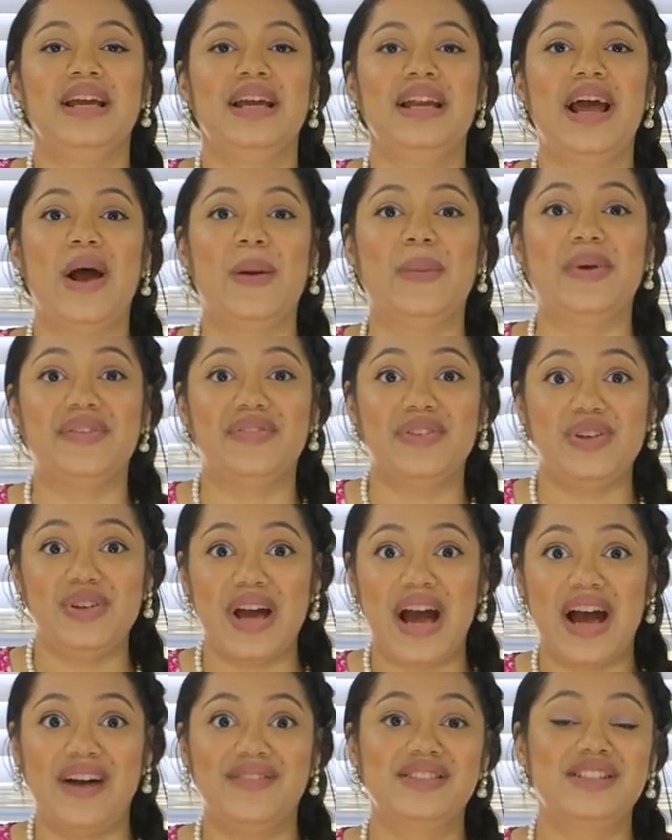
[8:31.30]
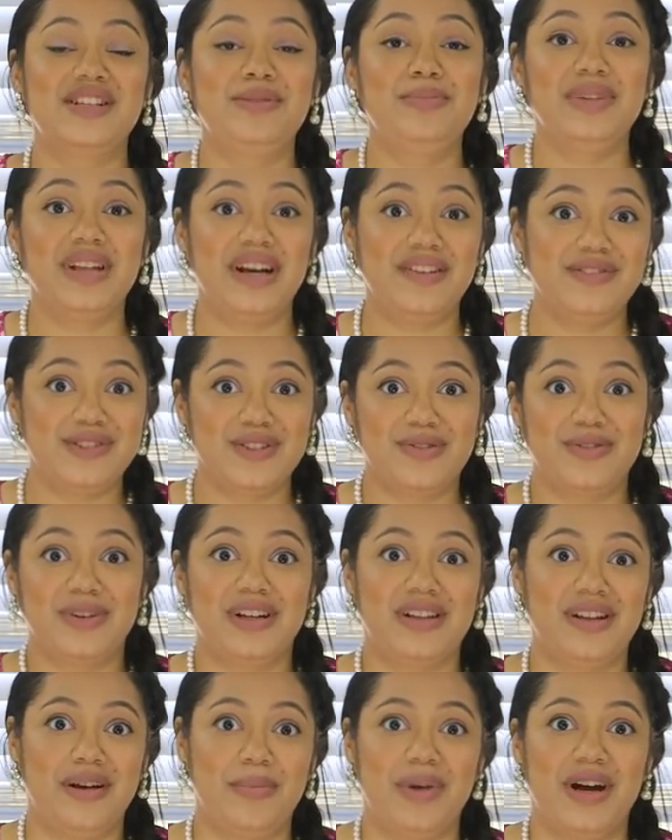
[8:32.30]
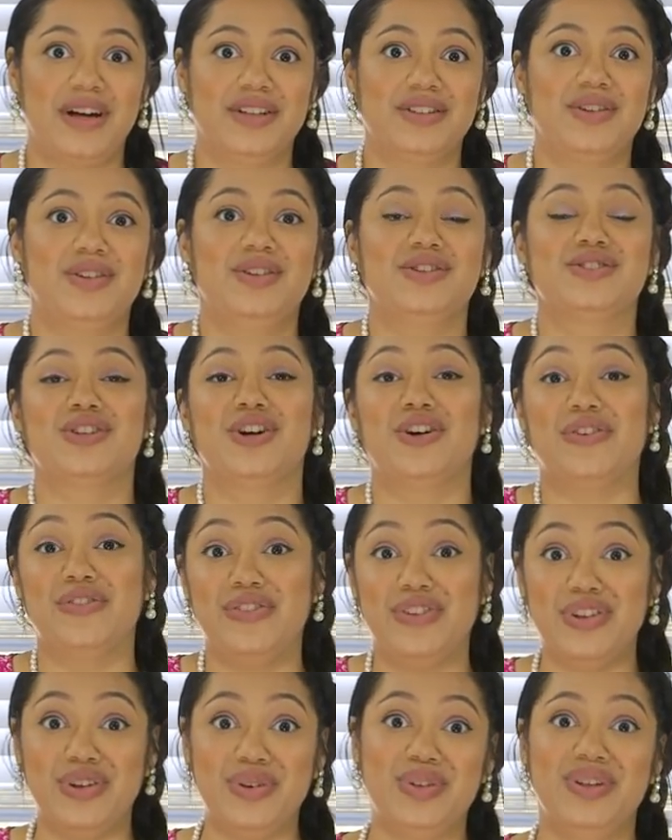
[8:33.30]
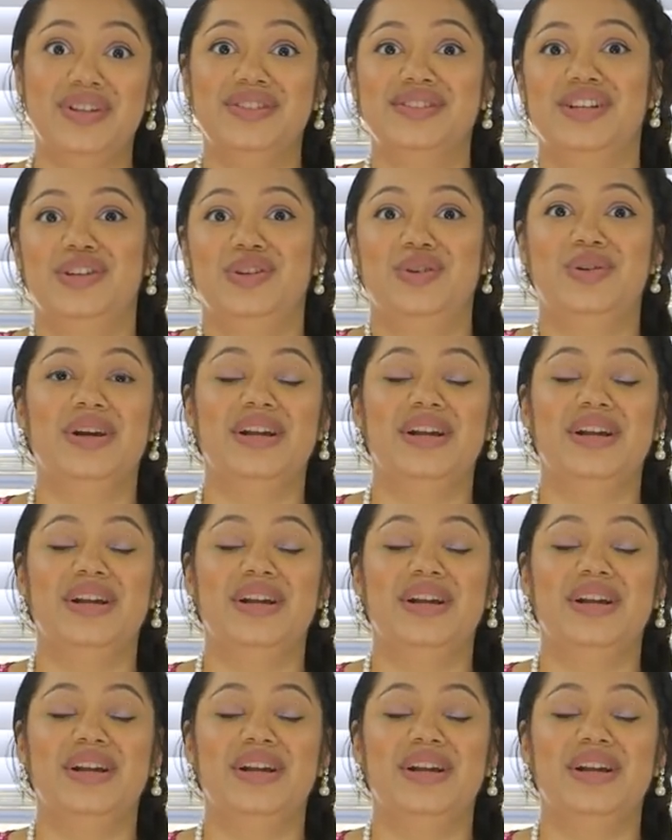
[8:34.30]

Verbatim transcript: Now, if you have some leftover Clamato, there's a few things that you